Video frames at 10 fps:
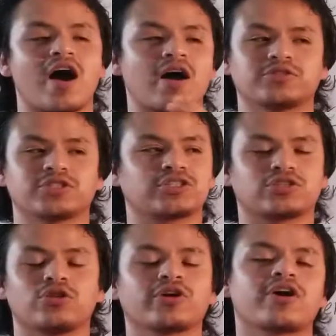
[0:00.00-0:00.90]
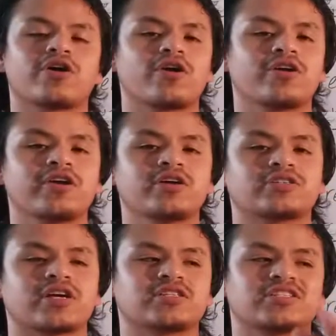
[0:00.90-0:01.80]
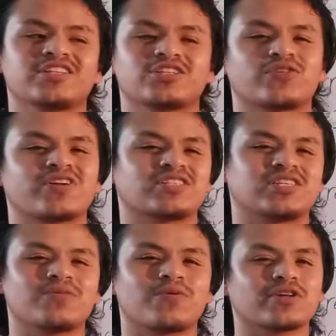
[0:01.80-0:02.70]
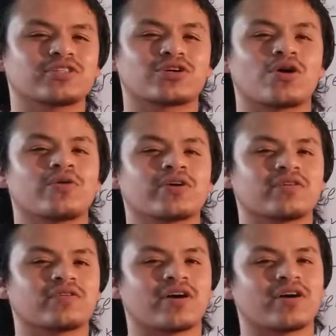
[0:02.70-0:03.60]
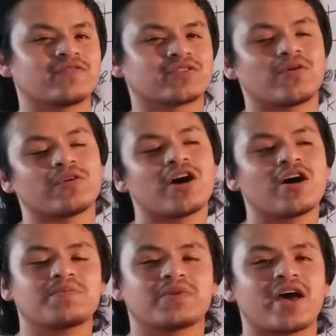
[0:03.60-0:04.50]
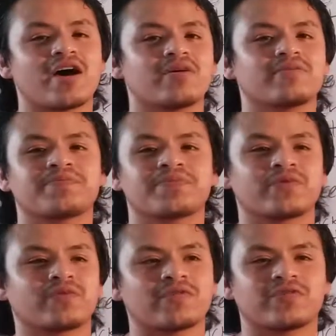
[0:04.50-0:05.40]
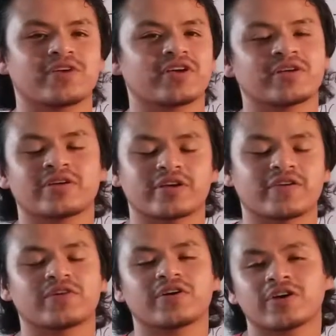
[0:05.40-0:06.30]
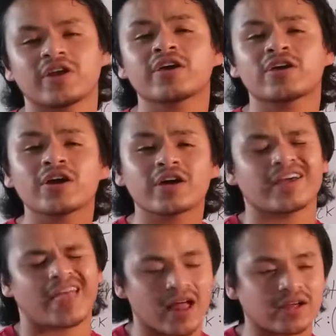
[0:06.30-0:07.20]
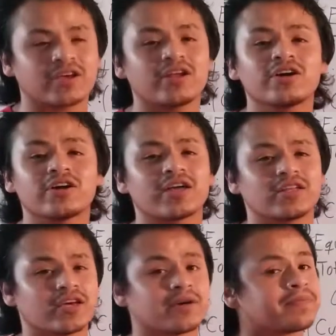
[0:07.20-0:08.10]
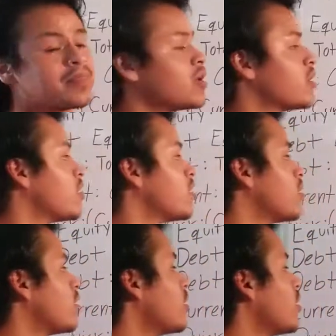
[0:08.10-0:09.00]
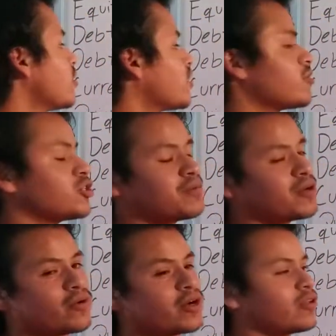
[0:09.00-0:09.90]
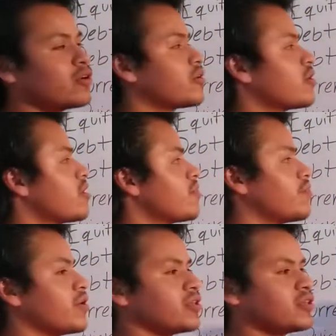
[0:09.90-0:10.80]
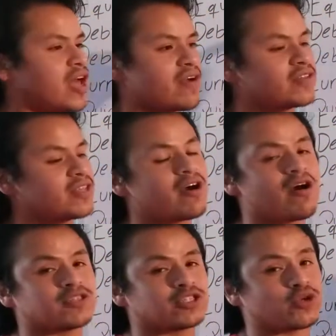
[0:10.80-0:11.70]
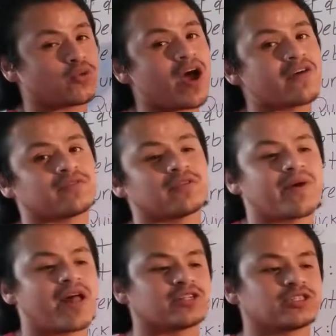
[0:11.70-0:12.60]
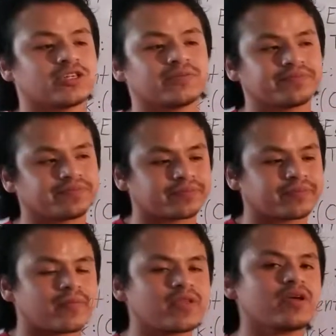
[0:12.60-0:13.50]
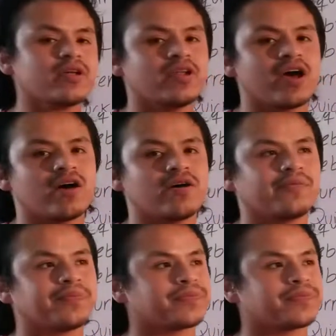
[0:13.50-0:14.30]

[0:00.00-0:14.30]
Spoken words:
just look at earnings and see the trend, see where it's going. If it's going up, down, roughly, get a good idea. That'll just be a quick look. But everything else is derived from the balance sheet. Now,